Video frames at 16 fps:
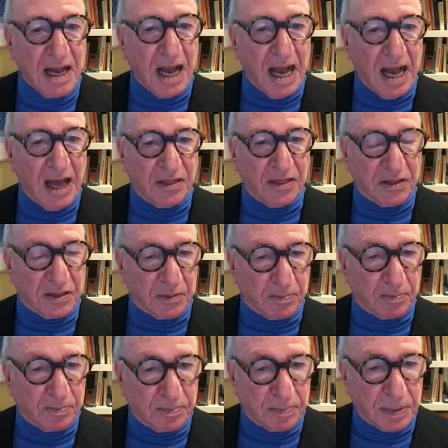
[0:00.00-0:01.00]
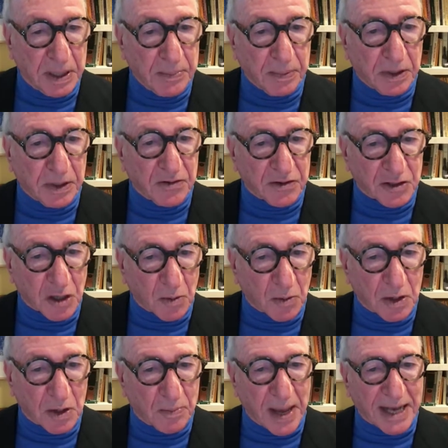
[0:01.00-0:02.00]
And the people at the top
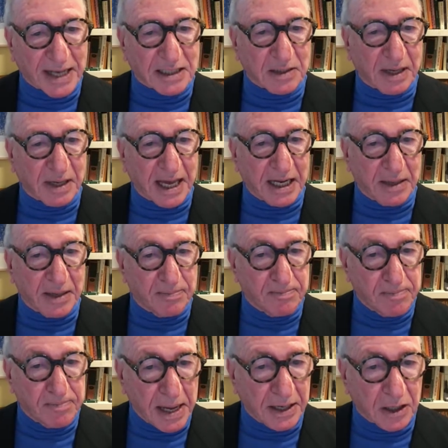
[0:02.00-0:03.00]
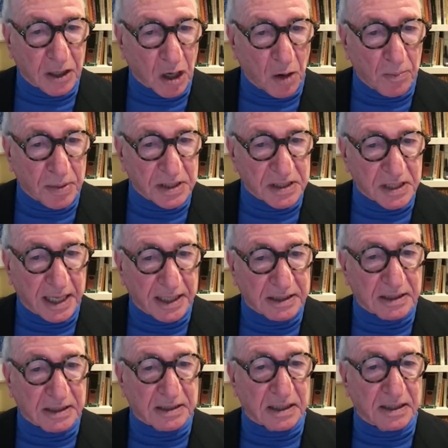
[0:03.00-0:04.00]
of the banks are getting better
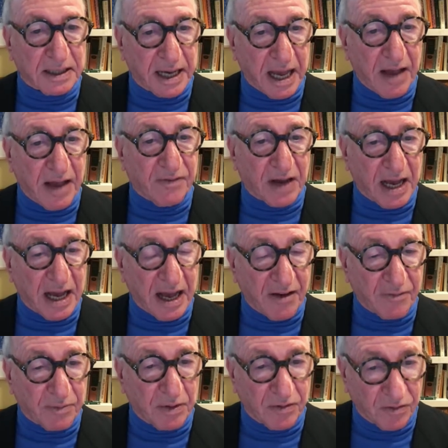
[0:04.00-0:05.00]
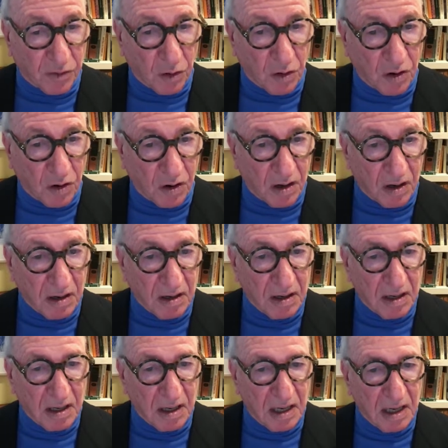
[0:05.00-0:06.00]
compensated than they ever have before.
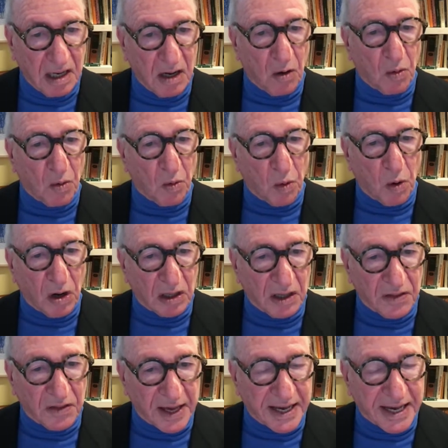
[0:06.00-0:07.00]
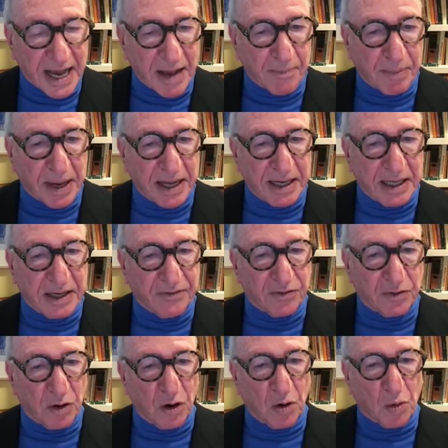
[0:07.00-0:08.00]
What are they campaigning
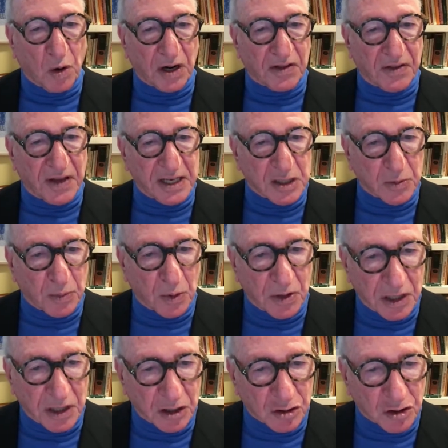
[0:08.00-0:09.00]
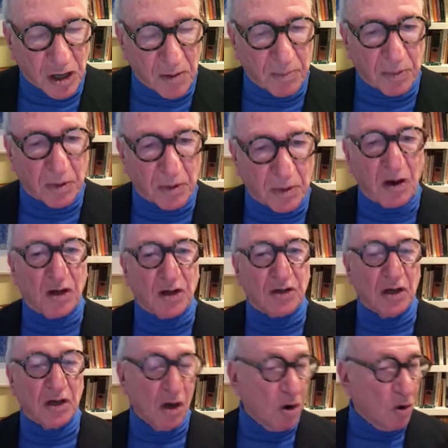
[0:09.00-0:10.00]
for? What are they supporting Trump on?
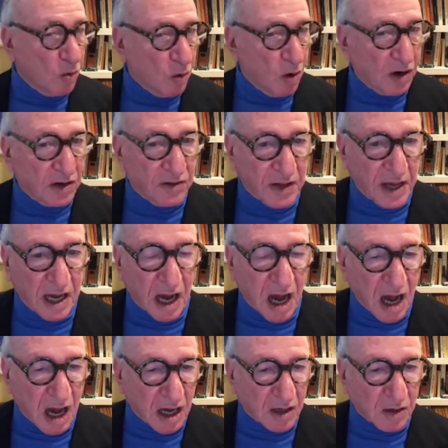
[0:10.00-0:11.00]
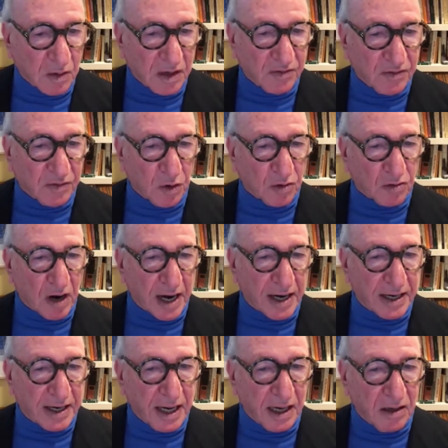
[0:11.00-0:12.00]
What are they arguing for right
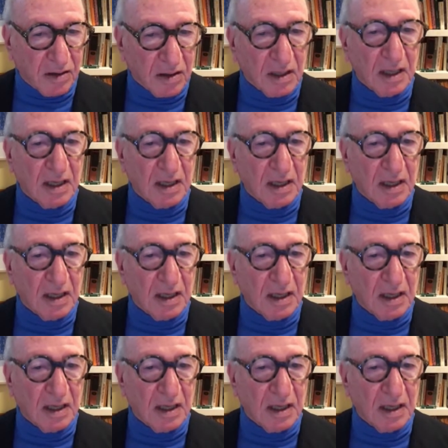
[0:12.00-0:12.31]
now?